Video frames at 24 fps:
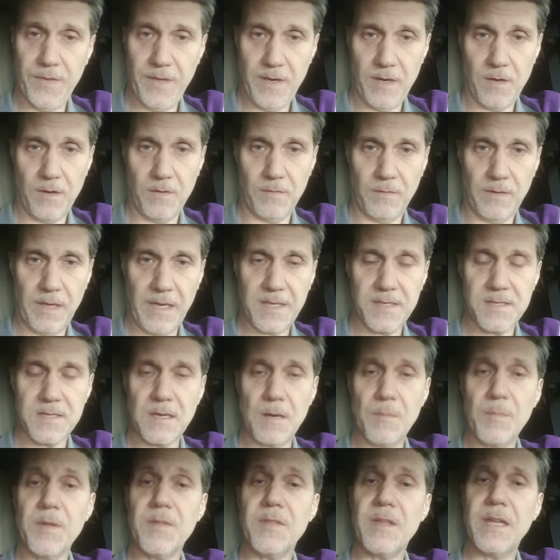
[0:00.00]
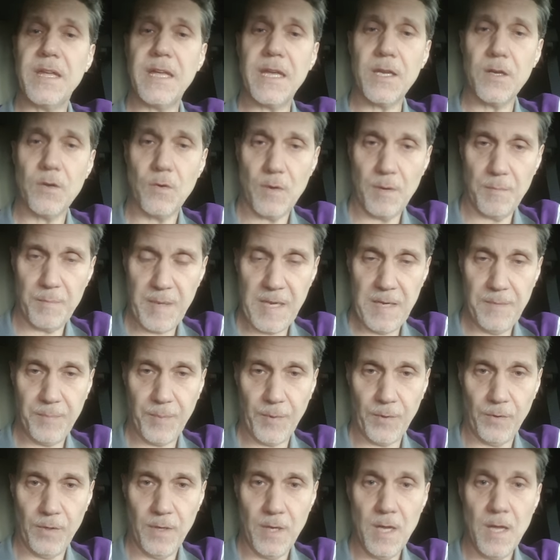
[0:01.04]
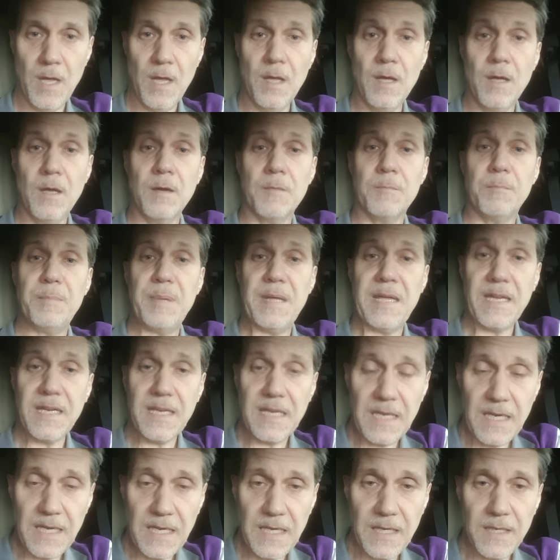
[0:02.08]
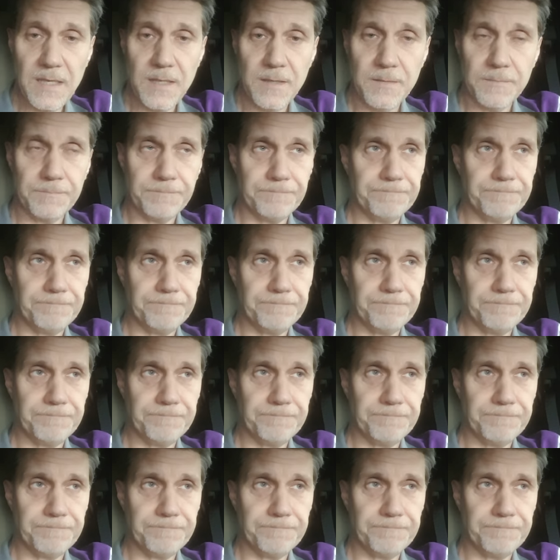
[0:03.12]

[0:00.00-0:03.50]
there, like some of the ignorant people, picketing